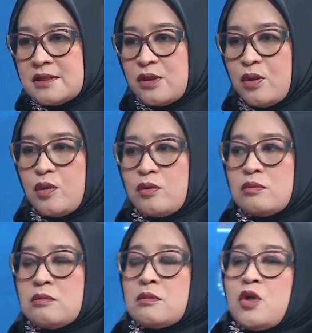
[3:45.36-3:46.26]
So
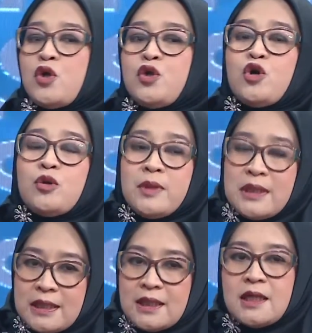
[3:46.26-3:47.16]

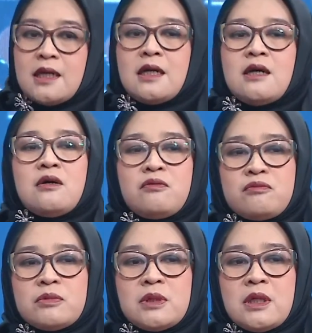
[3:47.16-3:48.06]
normally,
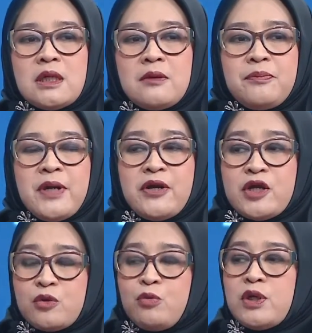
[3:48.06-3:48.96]
the
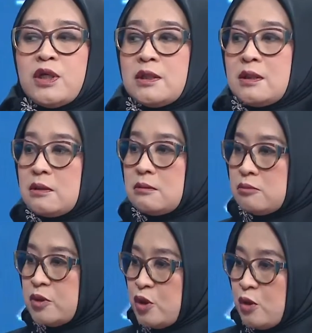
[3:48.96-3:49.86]
period will,
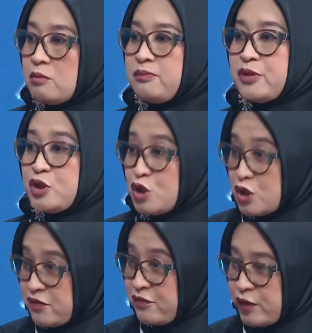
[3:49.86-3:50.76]
you know, produce
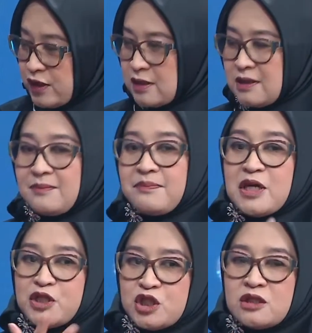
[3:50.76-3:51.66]
follicle,
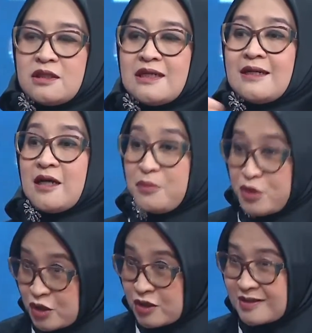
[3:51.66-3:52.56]
mature, ruptures.